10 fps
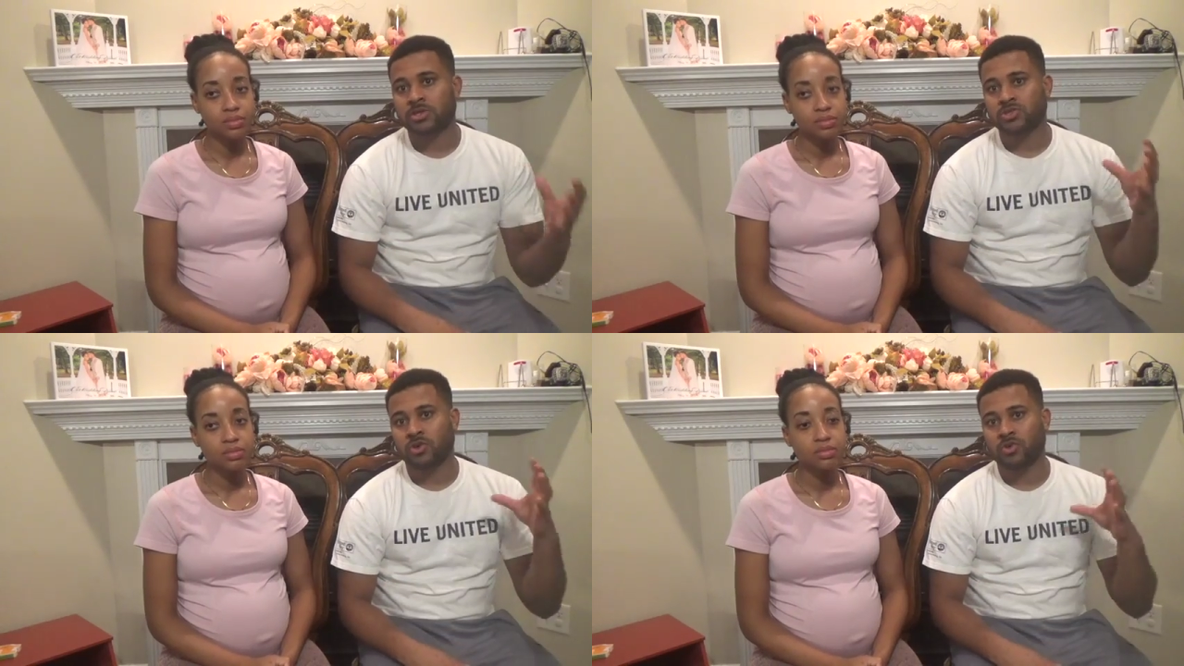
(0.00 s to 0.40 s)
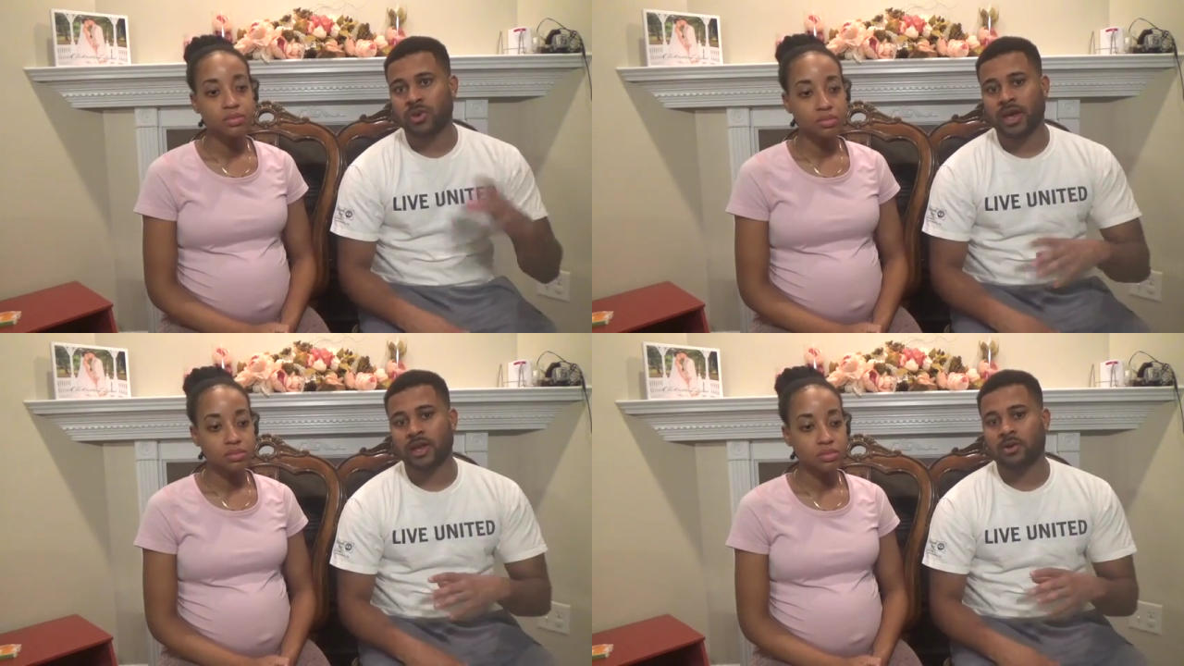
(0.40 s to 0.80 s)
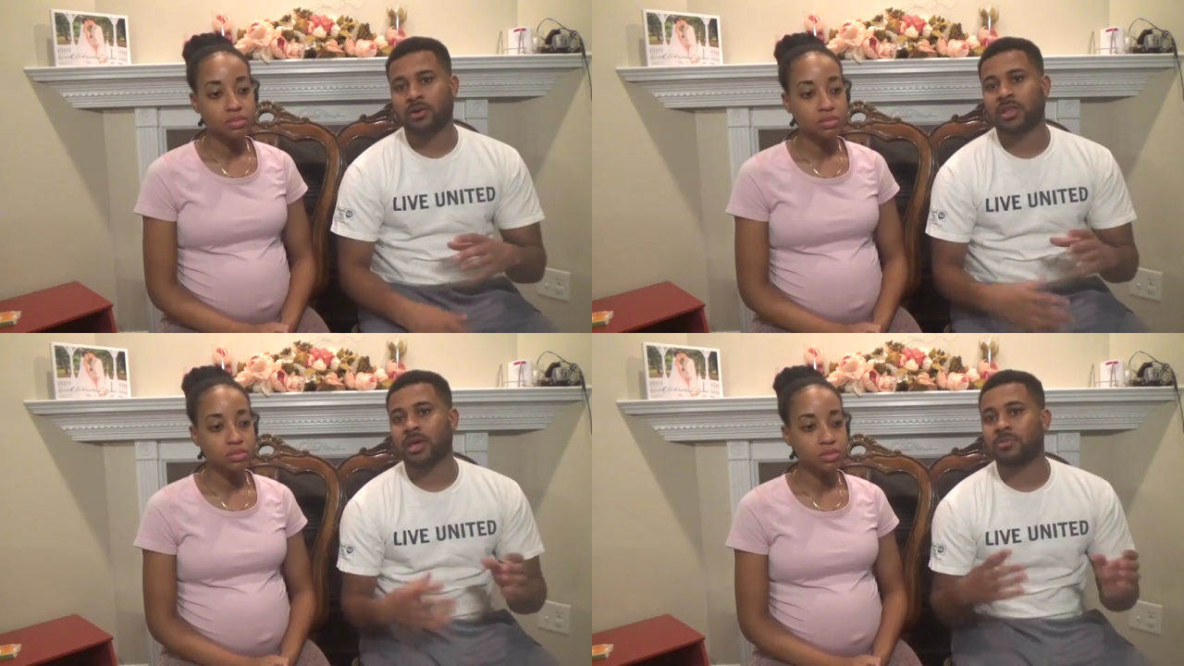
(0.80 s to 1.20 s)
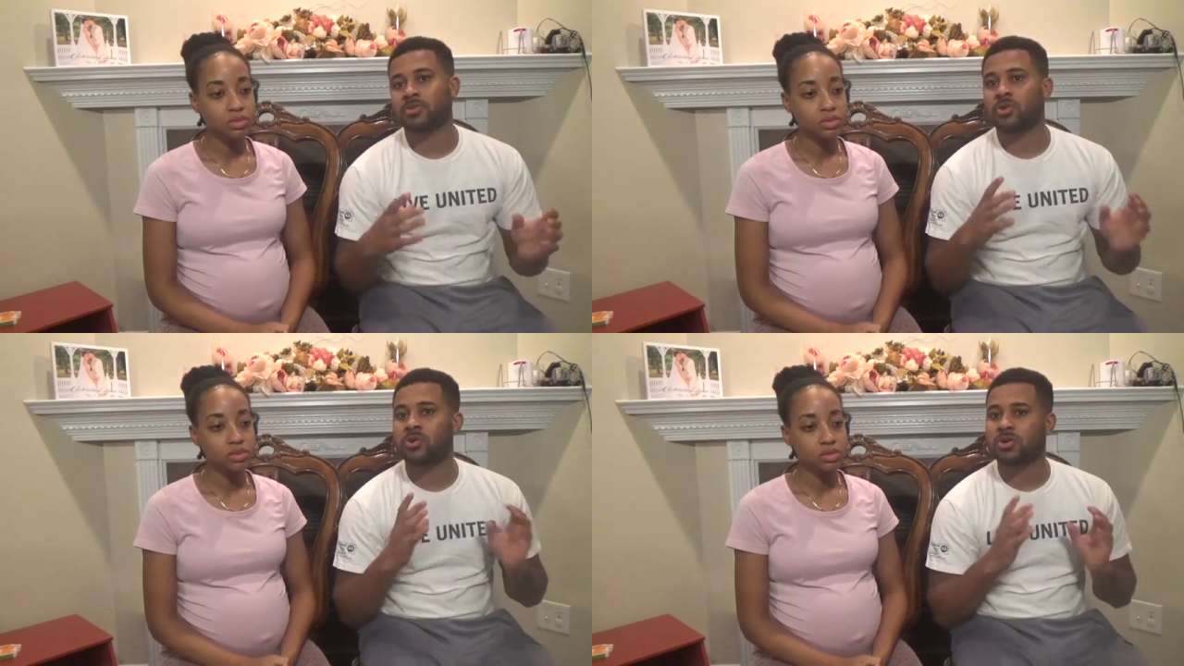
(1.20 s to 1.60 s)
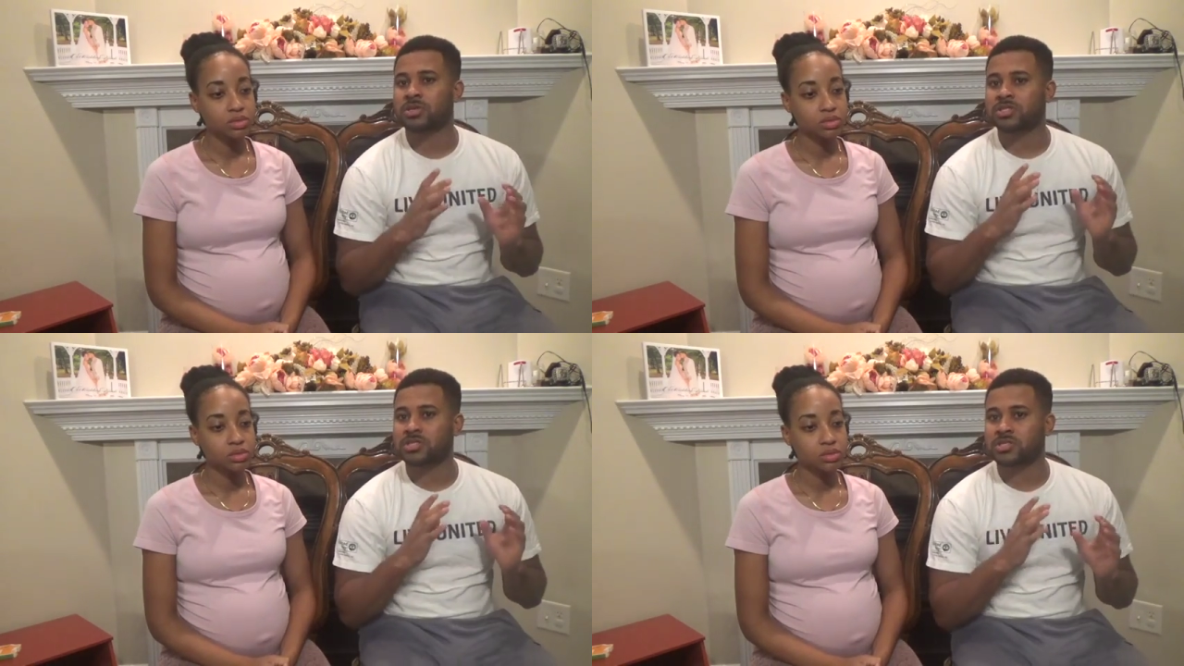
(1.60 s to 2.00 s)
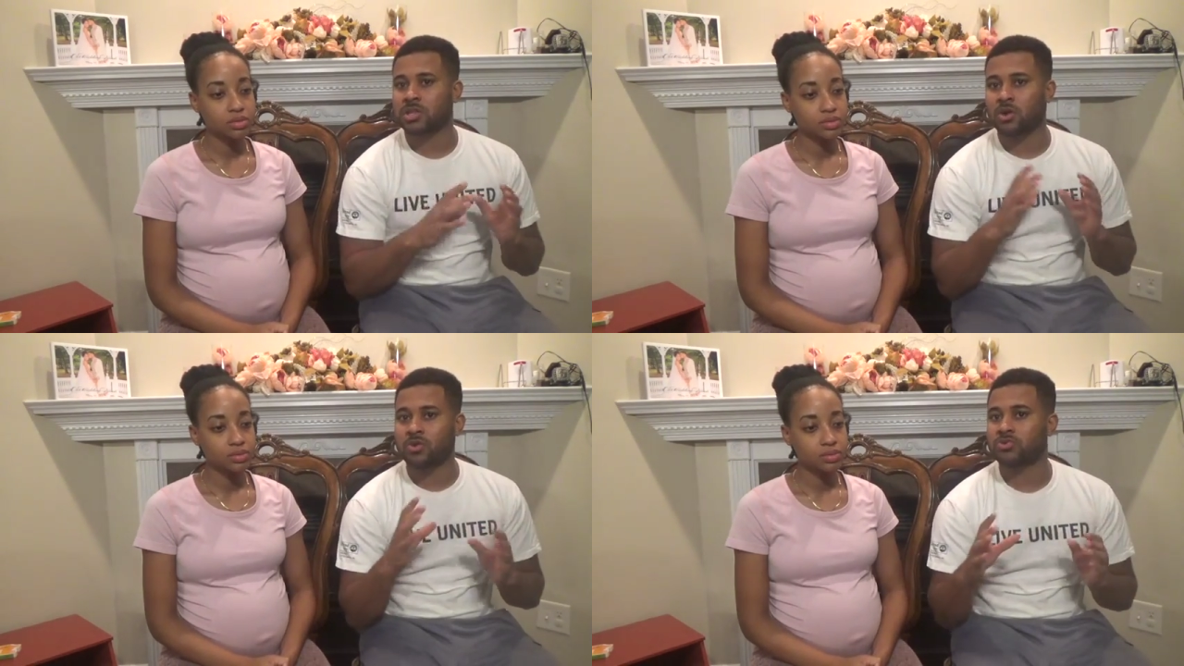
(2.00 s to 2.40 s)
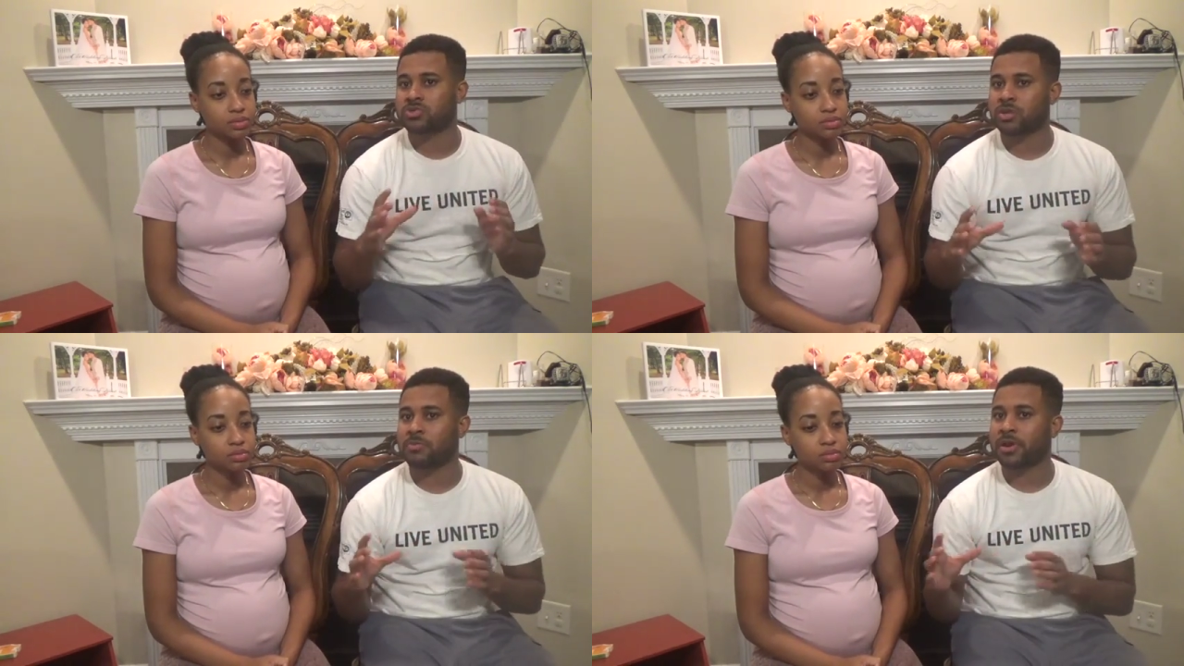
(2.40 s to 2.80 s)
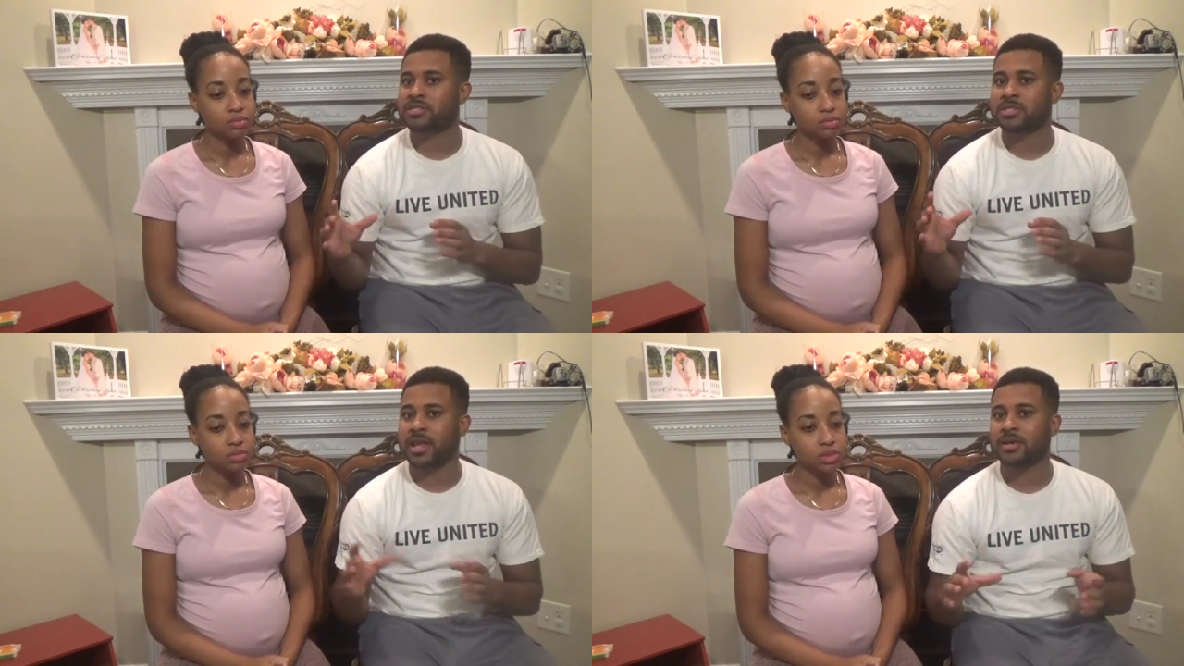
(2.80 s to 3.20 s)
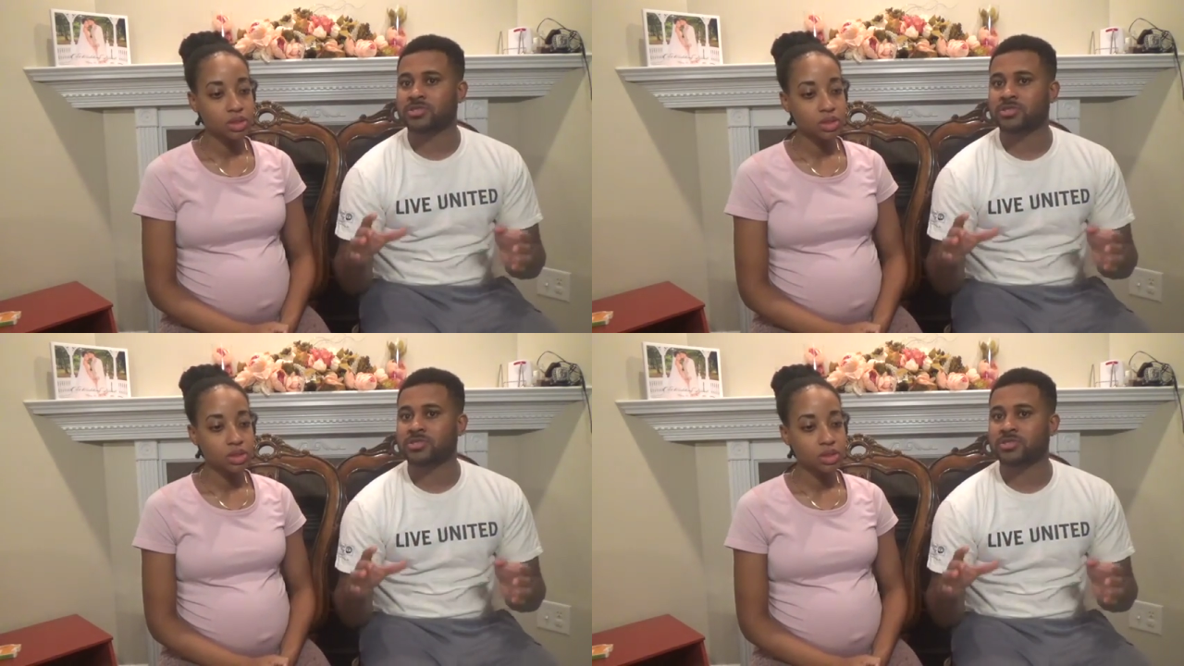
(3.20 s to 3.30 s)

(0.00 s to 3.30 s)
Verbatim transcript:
Speaker 1: So you kind of the epidural slows the pregnancy down.